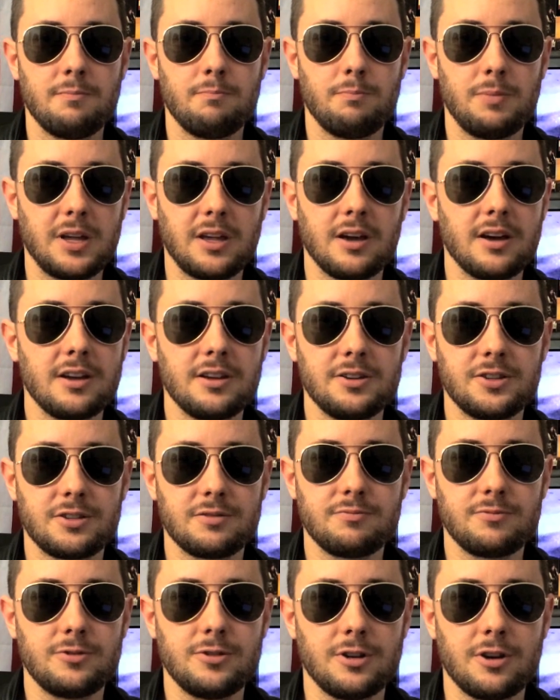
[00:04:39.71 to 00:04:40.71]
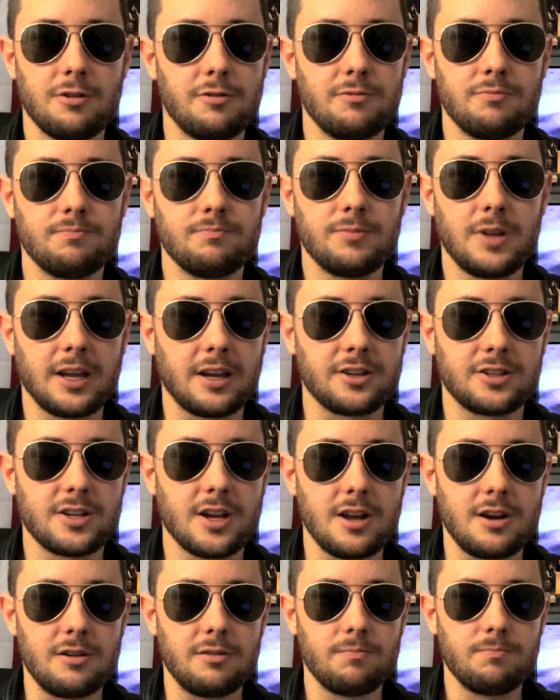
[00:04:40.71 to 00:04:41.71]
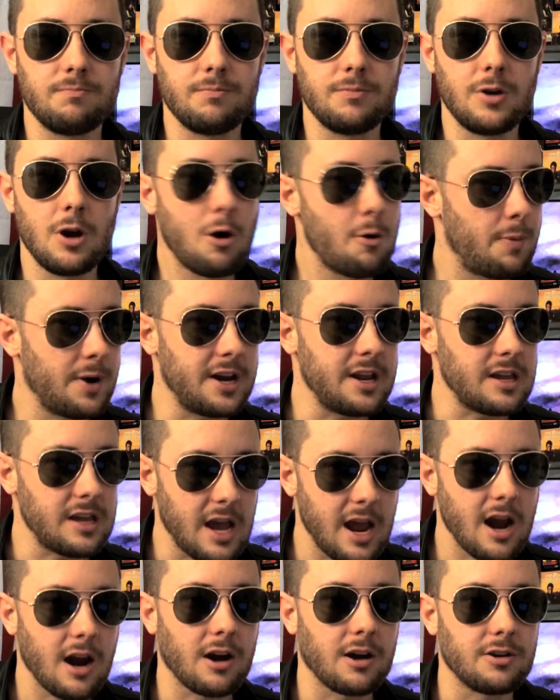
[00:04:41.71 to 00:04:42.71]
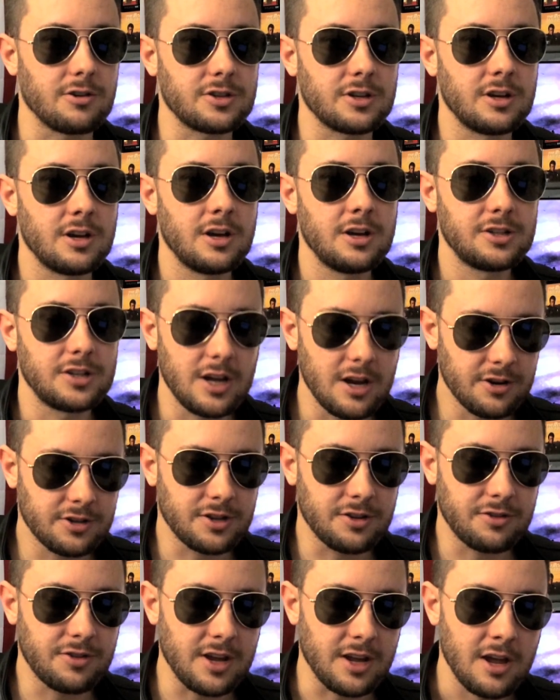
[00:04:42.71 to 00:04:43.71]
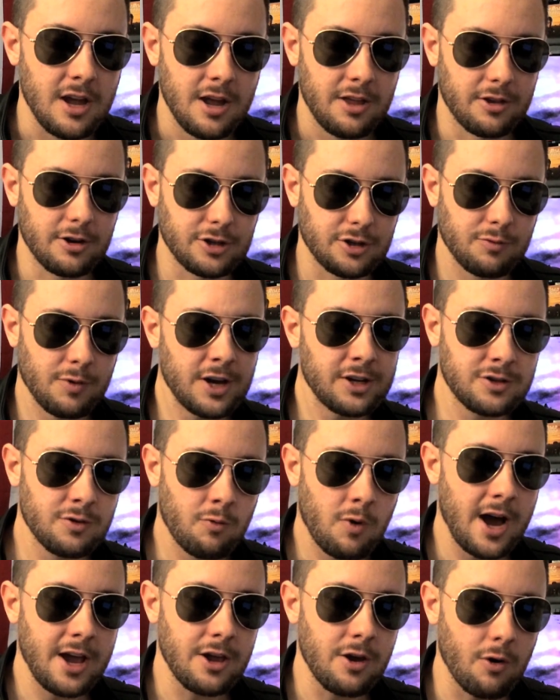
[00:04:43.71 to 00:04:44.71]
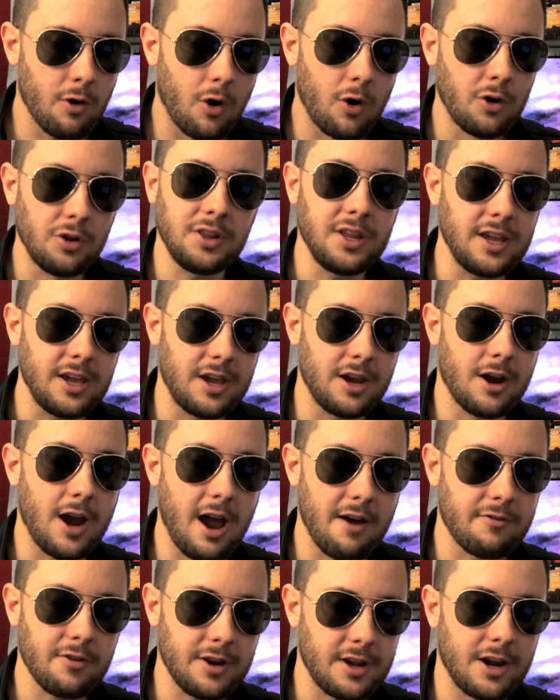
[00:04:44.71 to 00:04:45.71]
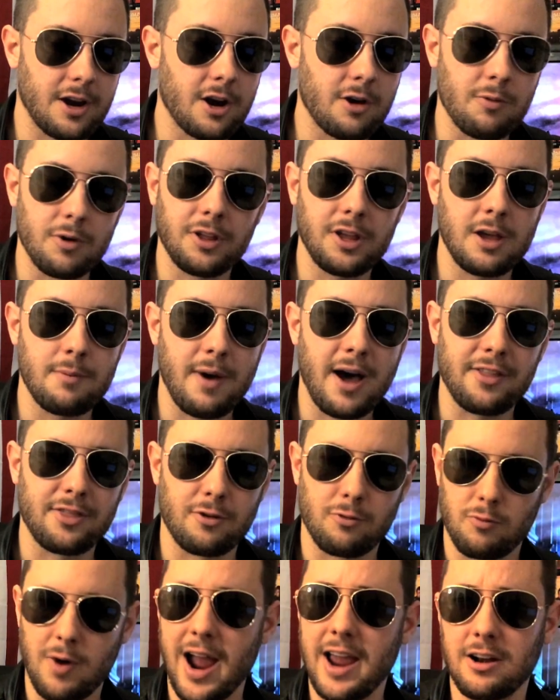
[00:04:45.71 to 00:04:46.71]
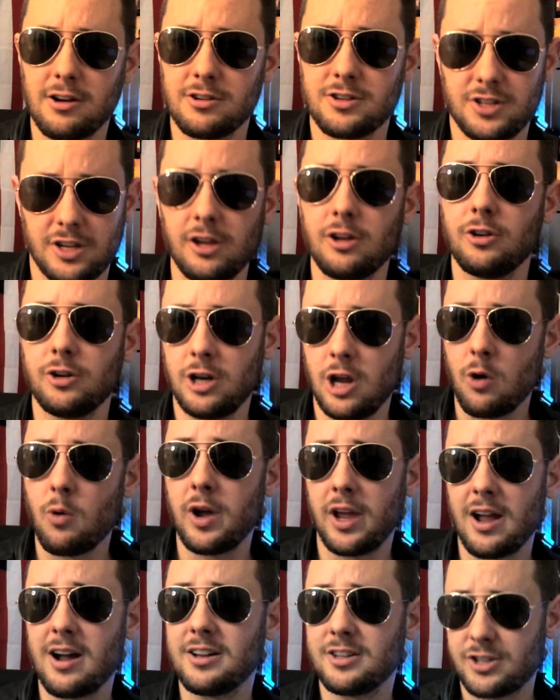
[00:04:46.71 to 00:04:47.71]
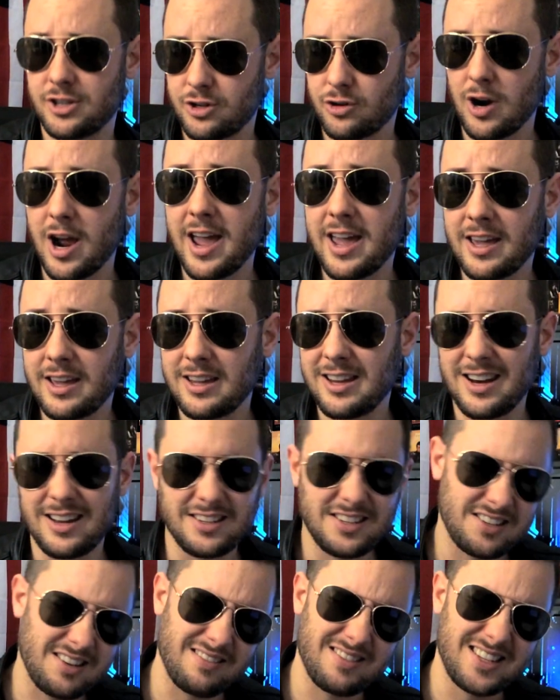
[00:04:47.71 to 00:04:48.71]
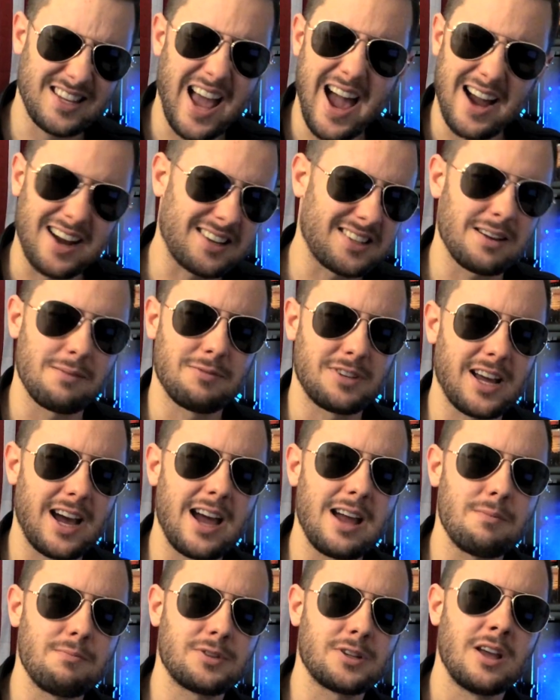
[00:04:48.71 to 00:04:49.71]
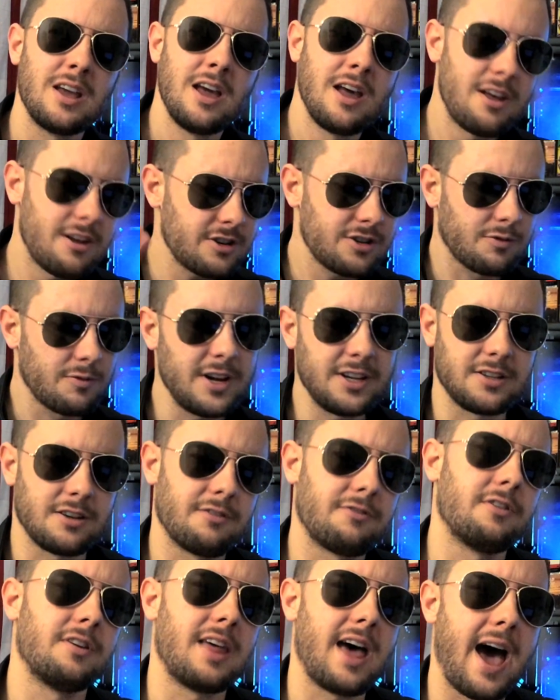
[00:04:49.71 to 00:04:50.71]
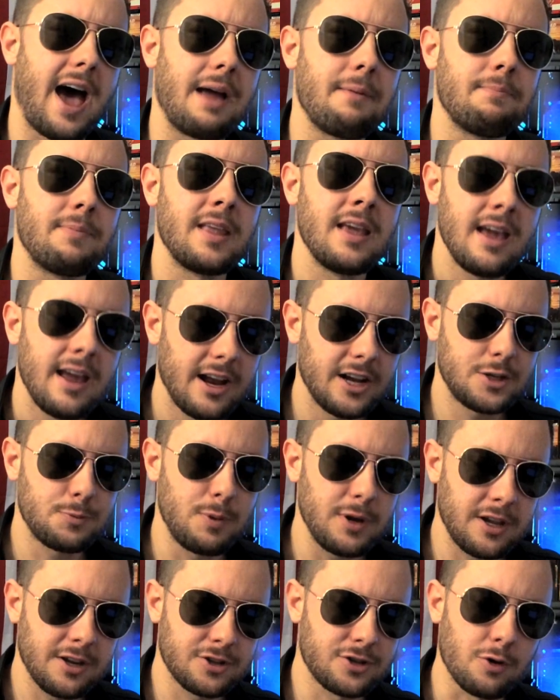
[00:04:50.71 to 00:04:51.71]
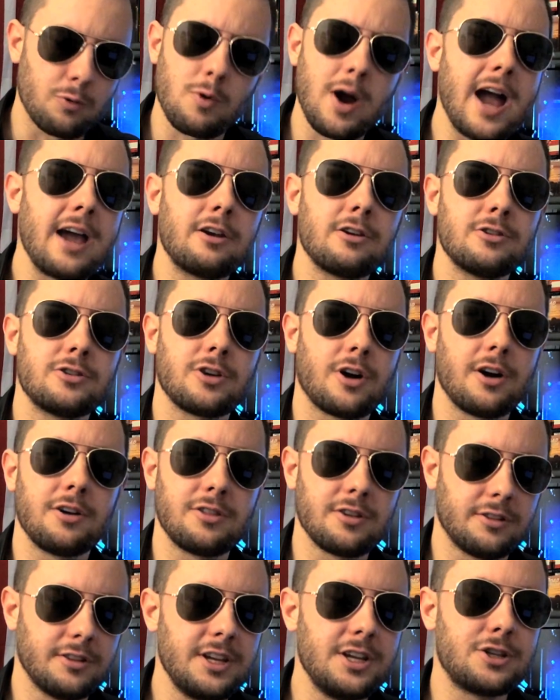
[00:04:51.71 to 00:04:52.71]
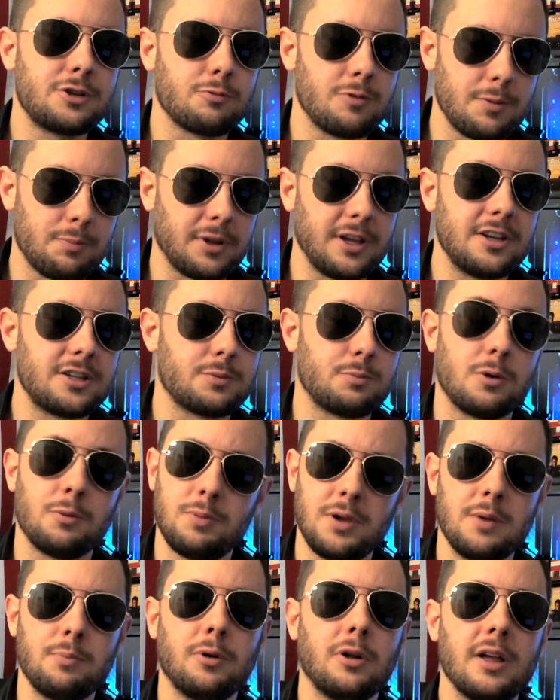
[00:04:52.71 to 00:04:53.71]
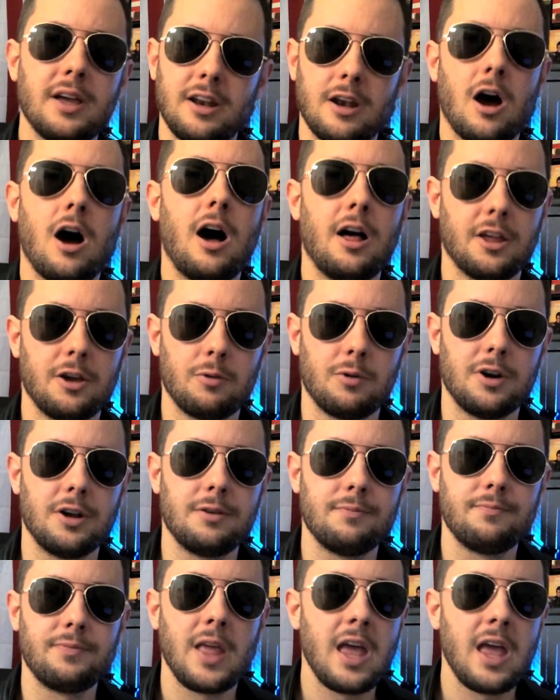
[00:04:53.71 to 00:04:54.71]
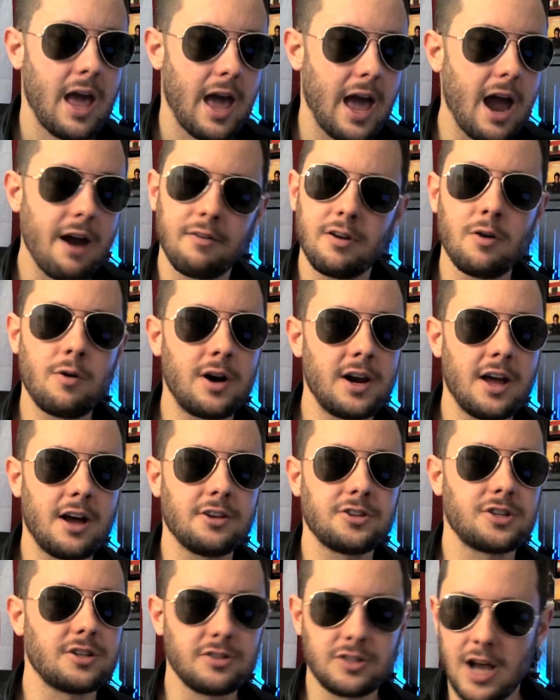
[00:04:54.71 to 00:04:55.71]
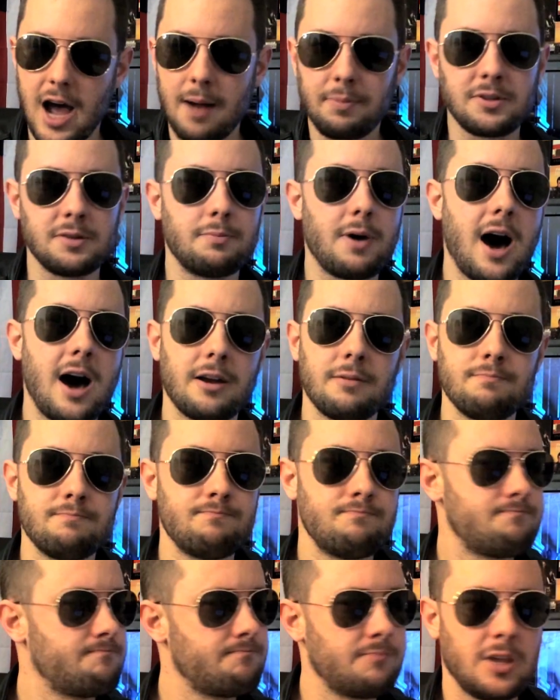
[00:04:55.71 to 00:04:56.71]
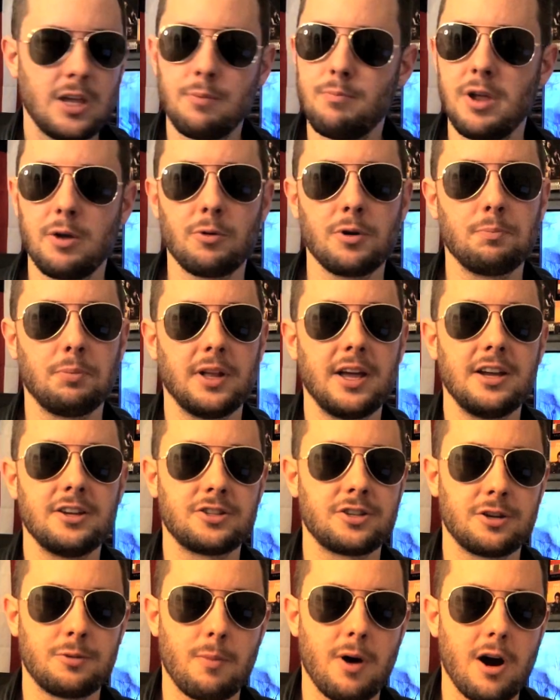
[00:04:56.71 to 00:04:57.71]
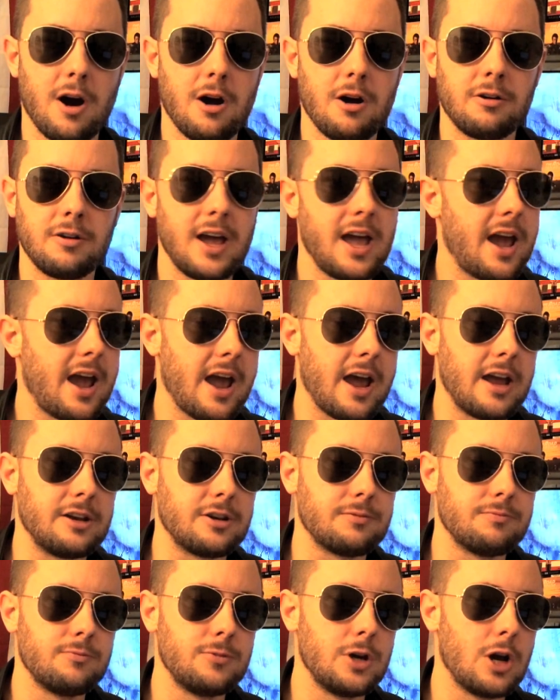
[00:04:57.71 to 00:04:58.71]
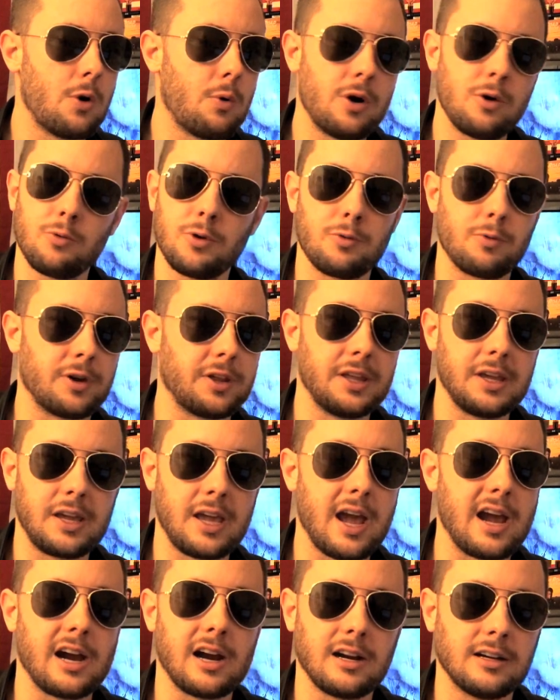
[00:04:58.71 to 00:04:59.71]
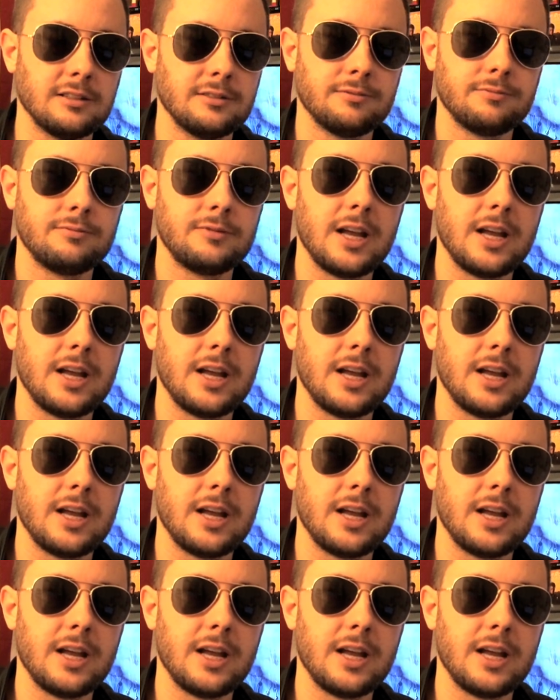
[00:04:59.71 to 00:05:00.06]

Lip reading: Because, like I said, nobody cares. See, here's the thing. There's a reason why you only ever hear really about the Writers Guild going on strike. SAG sometimes. There's a reason for that. It's because the writers are the least replaceable people in Hollywood. Everyone else, top to bottom, can be replaced tomorrow, and no one would really care.